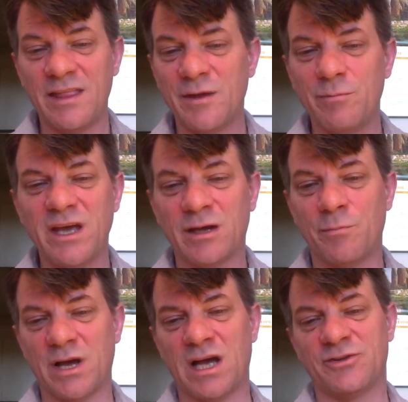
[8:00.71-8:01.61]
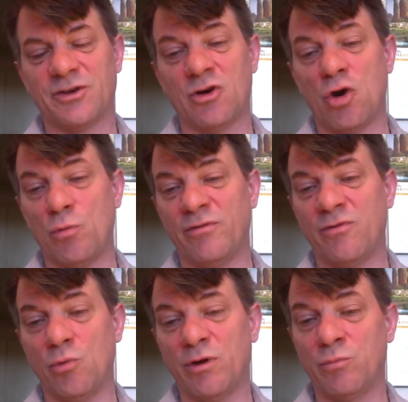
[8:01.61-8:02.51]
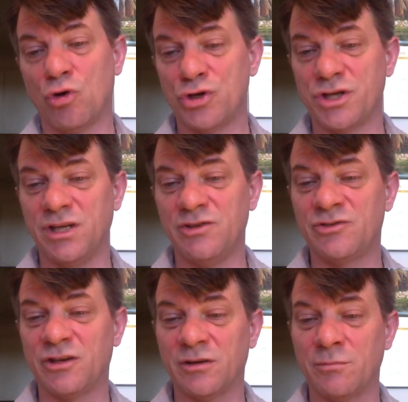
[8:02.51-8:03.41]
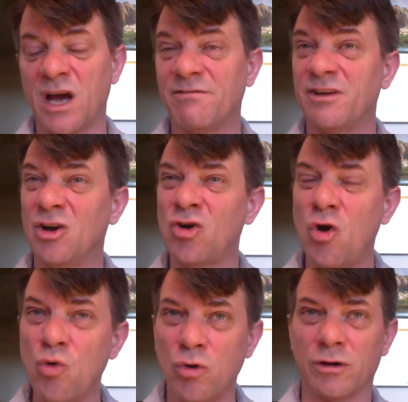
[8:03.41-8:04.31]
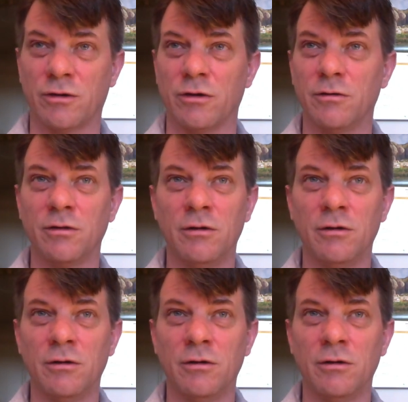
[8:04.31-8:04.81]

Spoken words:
and then make a pass at a homophobic Portuguese chicken mafia co-worker.